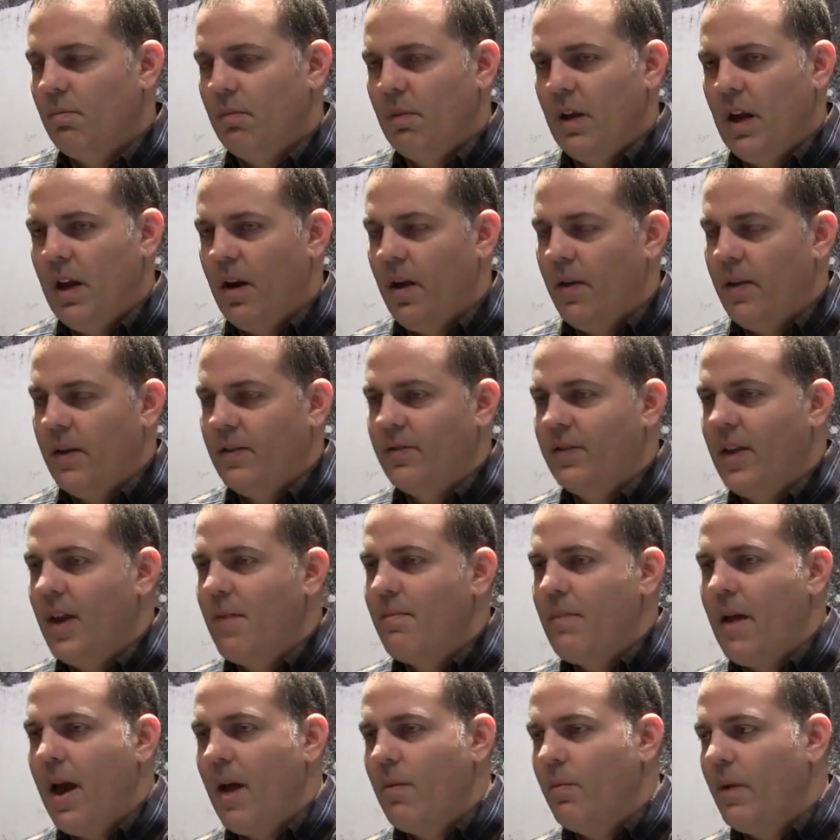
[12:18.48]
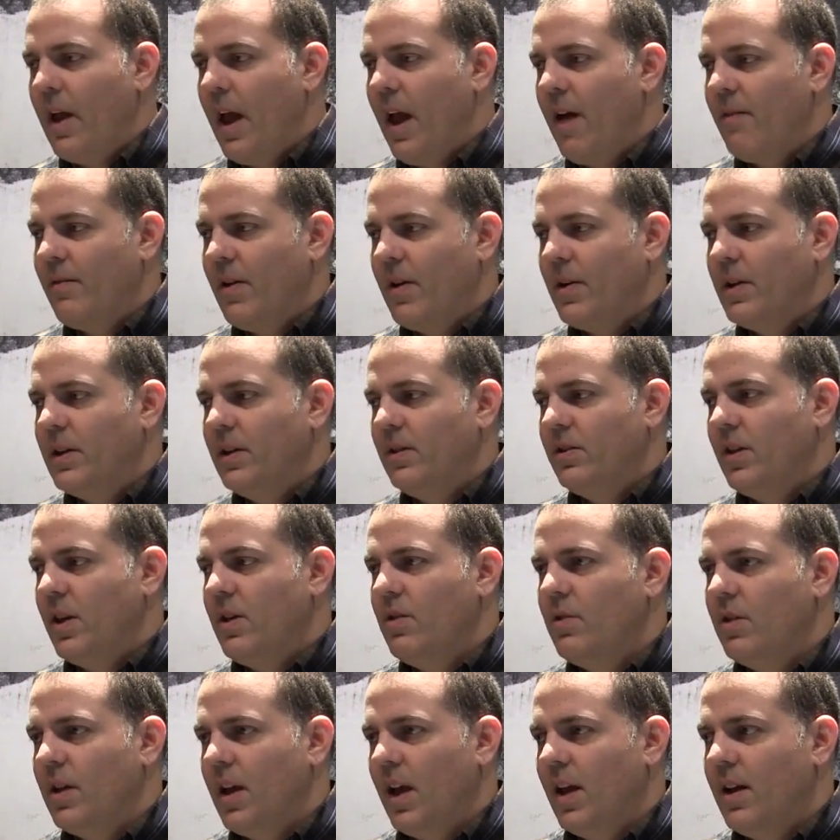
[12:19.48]
And on the same map, we have areas that
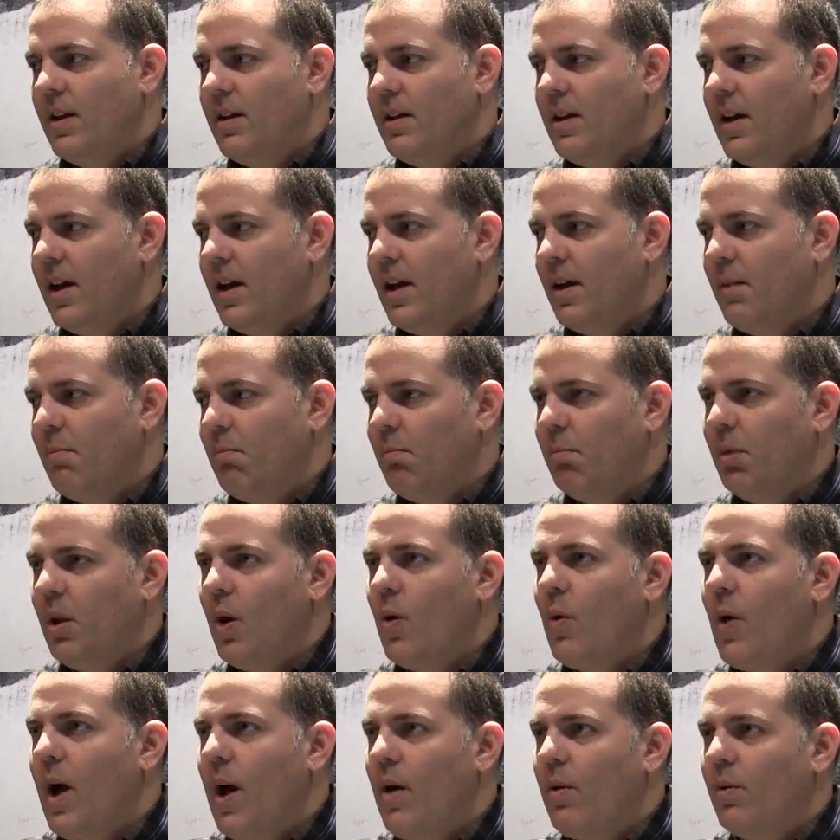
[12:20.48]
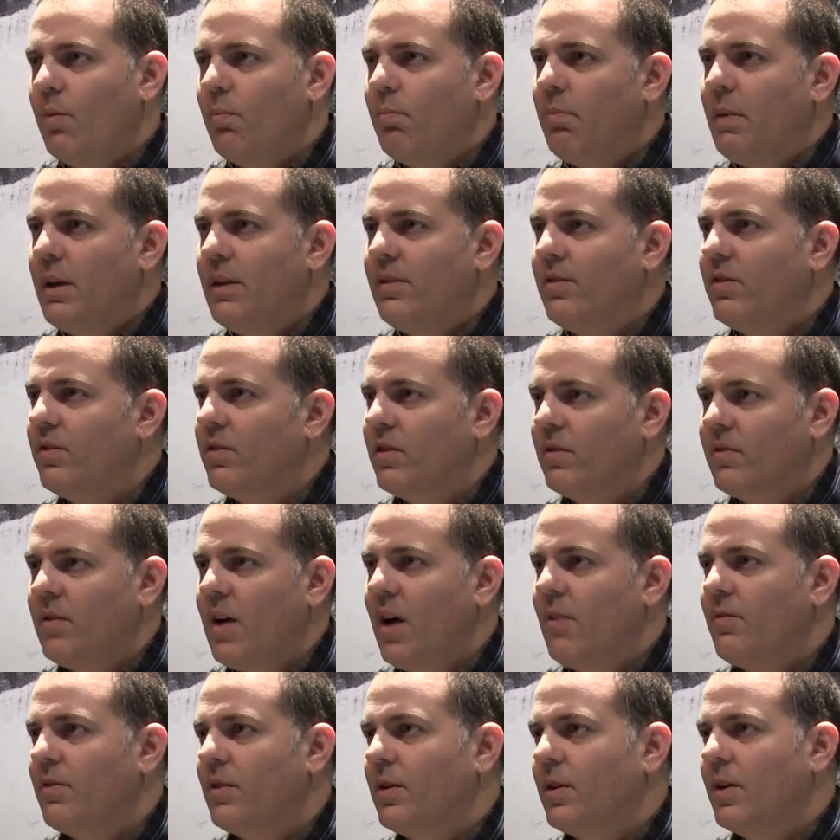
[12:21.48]
you can blow out pieces of
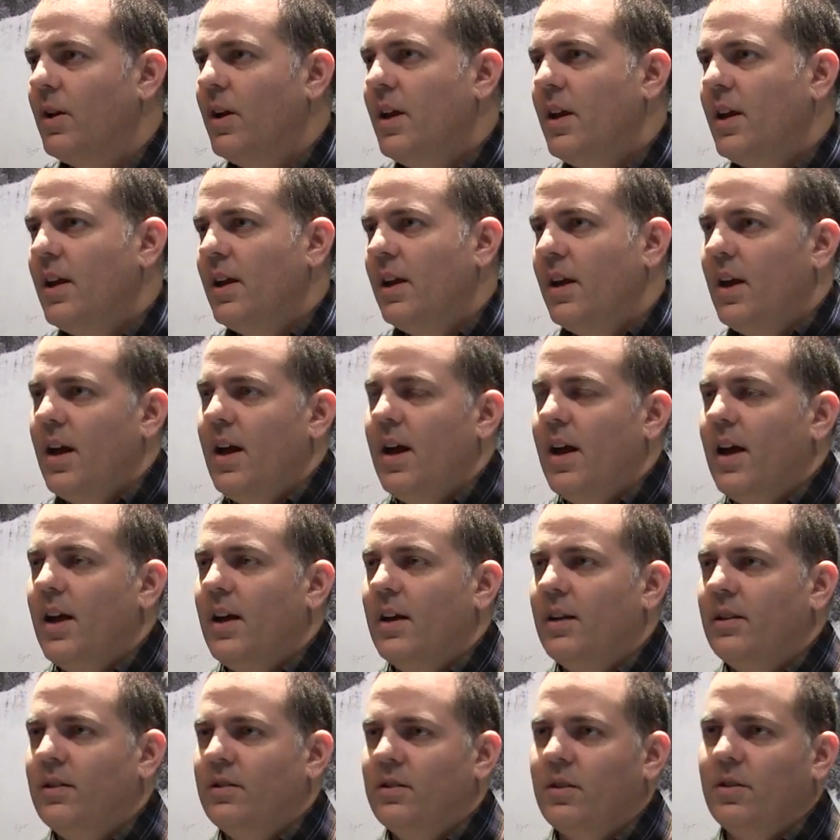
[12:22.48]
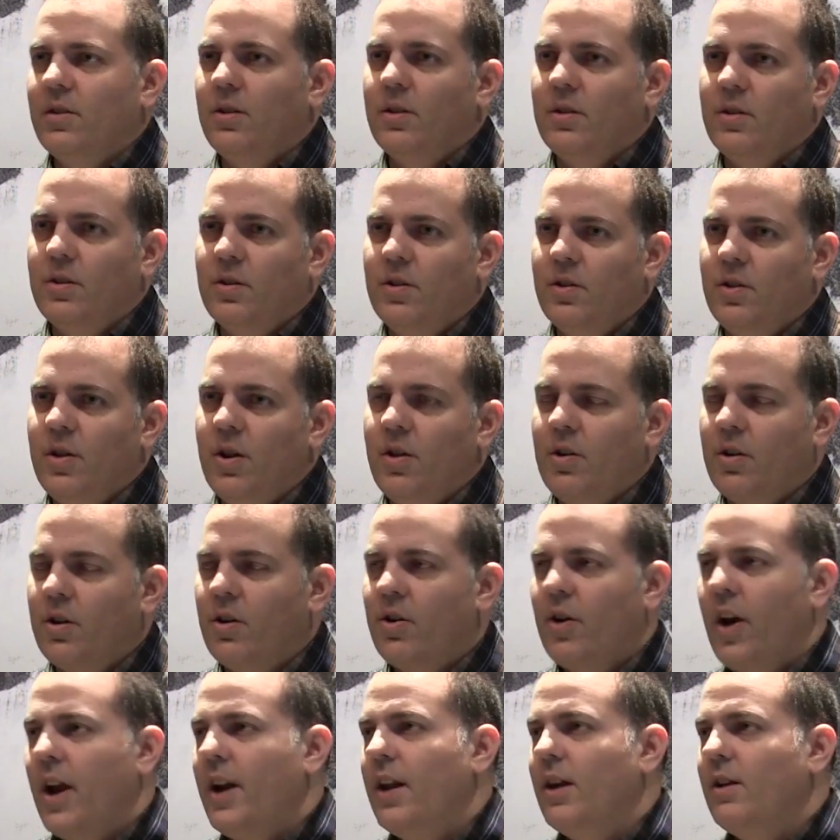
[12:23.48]
cover. So you're
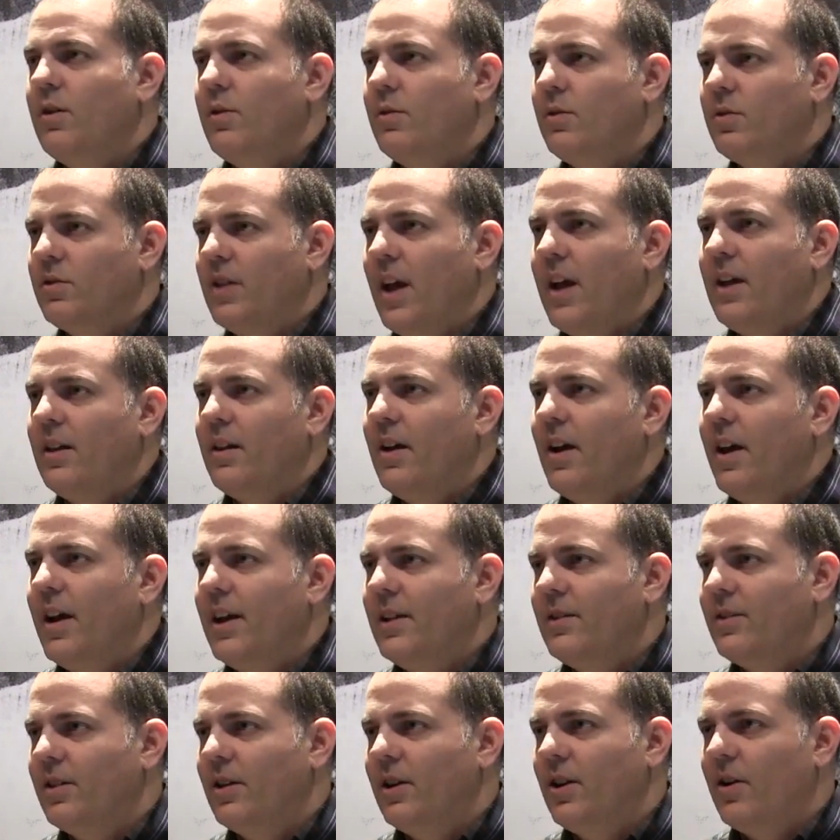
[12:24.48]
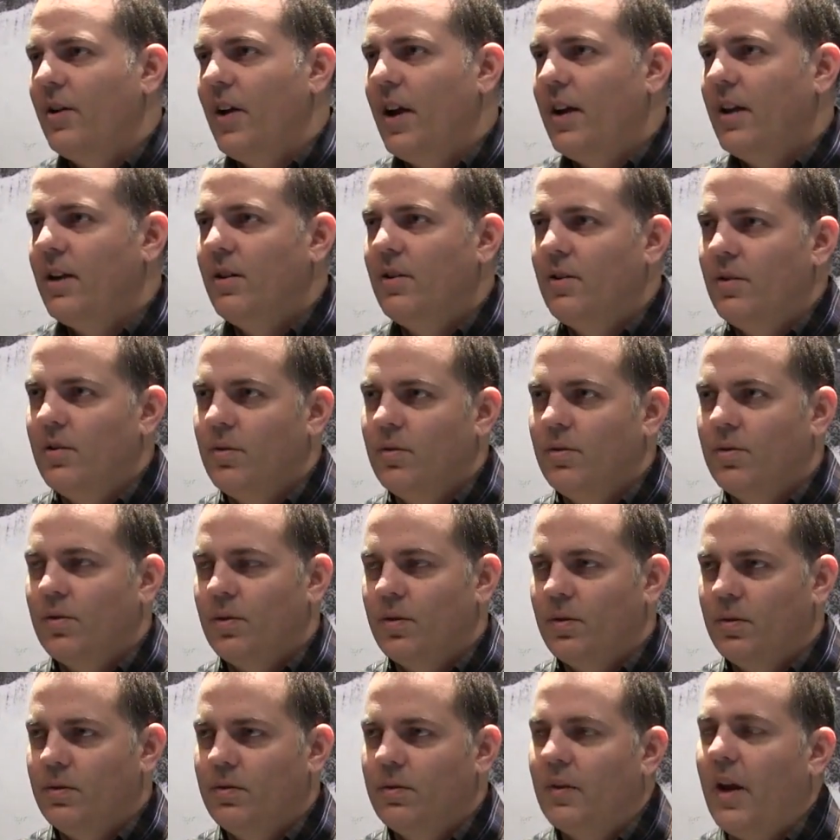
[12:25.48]
creating new sight lines and creating new
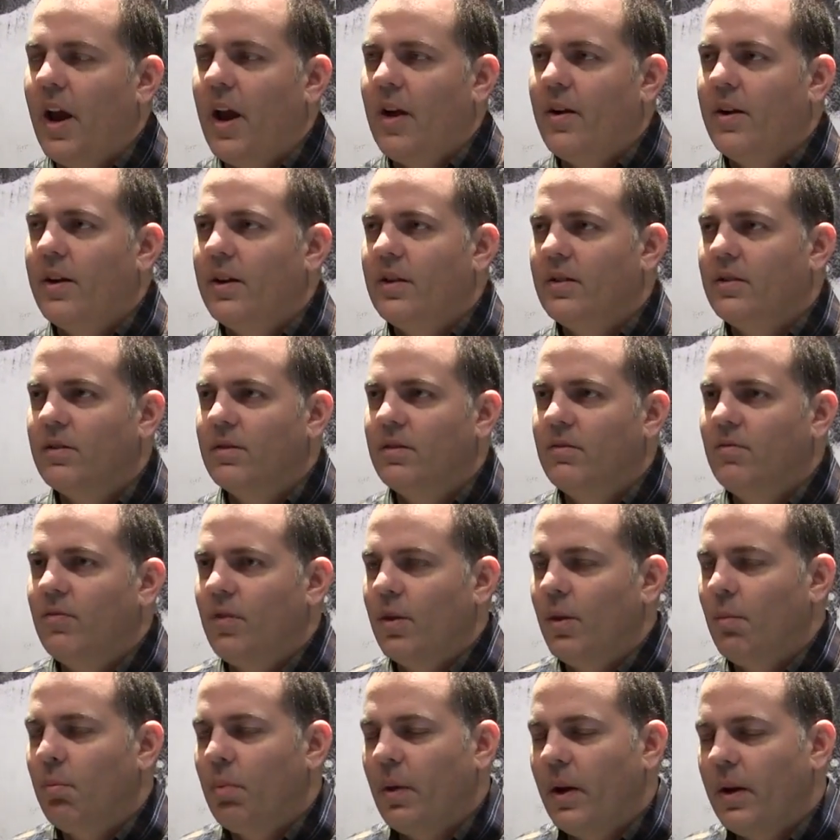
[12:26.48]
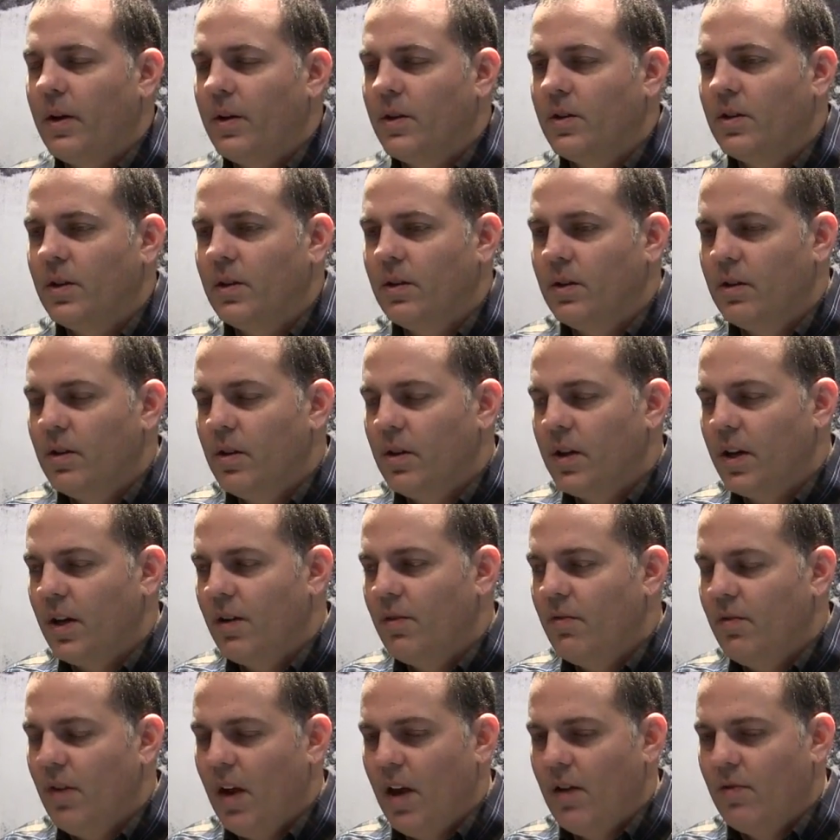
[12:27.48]
sort of areas for the player to look
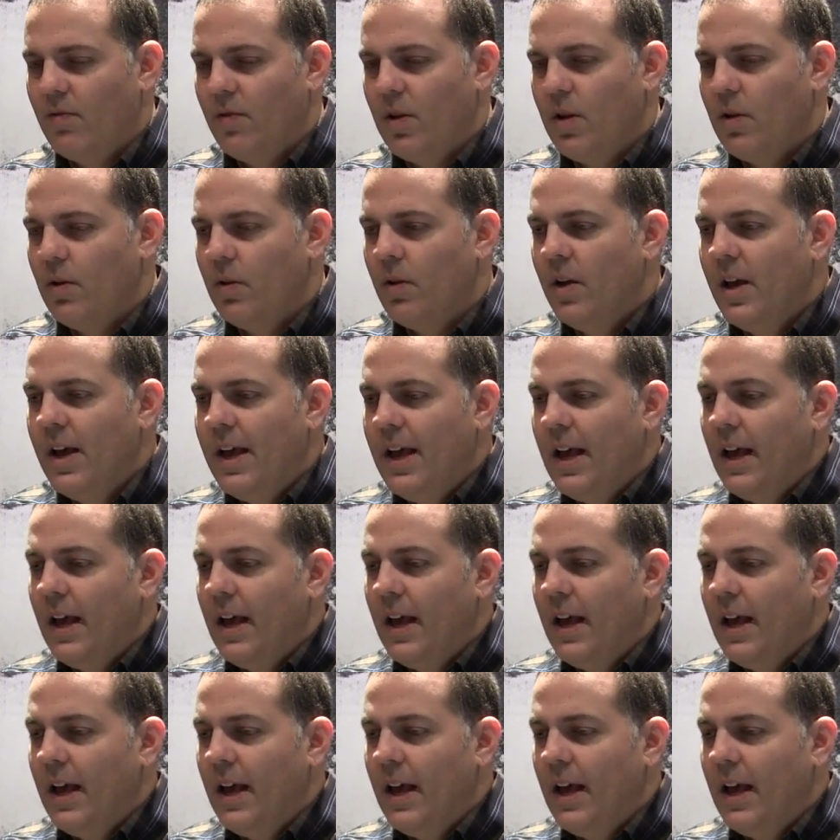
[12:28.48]
and view.